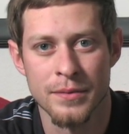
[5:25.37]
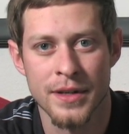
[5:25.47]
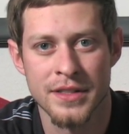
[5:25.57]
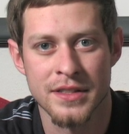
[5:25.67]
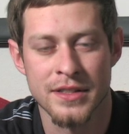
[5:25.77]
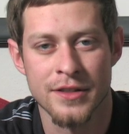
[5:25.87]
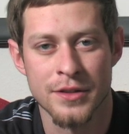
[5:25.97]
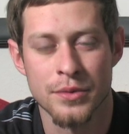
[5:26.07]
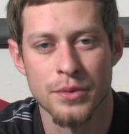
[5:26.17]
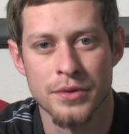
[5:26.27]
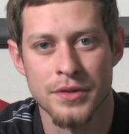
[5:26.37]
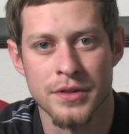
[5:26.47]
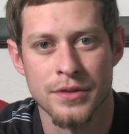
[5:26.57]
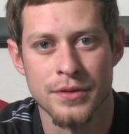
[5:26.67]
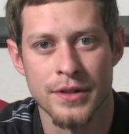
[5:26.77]
necessary tools
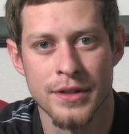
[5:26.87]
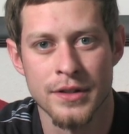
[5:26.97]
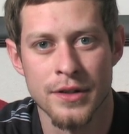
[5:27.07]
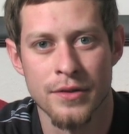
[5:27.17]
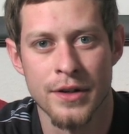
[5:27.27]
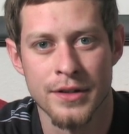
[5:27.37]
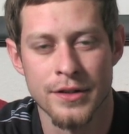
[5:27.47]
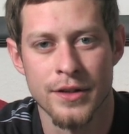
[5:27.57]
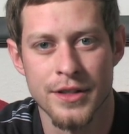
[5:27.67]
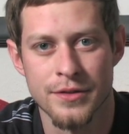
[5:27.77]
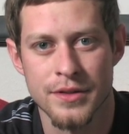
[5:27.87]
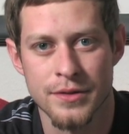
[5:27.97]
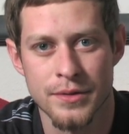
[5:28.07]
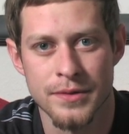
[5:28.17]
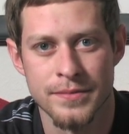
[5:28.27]
to go on to graduate school.